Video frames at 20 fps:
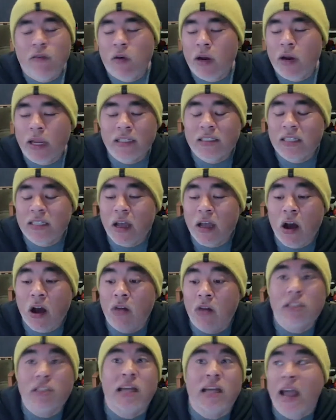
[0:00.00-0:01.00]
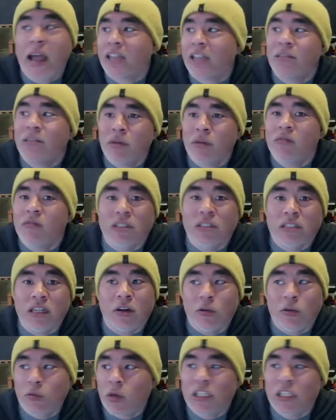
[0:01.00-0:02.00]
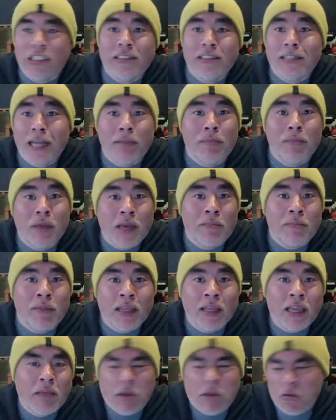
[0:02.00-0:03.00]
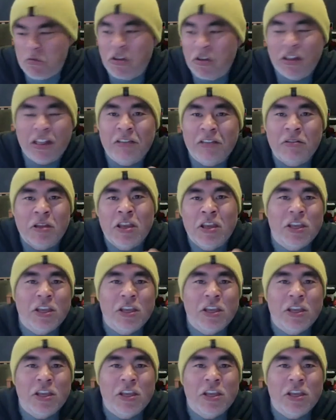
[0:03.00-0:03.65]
Or I can say, oh, this action movie is going to really psych me up and get me really,